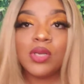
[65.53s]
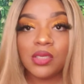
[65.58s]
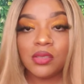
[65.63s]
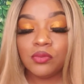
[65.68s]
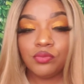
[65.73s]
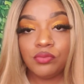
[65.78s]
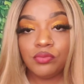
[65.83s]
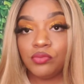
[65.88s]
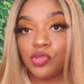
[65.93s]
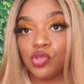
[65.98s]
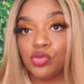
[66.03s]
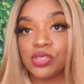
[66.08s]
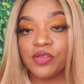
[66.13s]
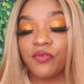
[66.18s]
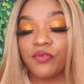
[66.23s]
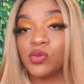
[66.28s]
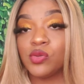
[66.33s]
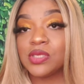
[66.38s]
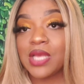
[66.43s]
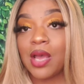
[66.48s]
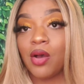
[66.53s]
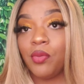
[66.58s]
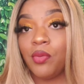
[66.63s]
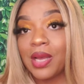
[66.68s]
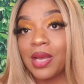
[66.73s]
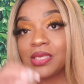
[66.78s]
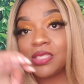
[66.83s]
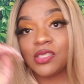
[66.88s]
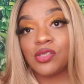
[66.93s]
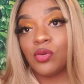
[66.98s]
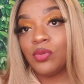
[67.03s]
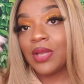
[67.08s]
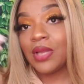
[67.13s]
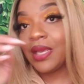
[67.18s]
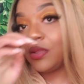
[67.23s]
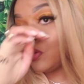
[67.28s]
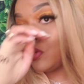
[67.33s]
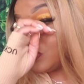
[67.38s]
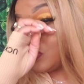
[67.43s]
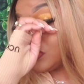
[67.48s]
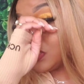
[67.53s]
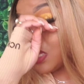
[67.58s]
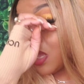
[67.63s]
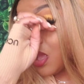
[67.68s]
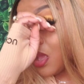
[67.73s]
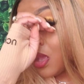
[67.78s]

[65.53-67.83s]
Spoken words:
to use the faux scalp. I just don't like those.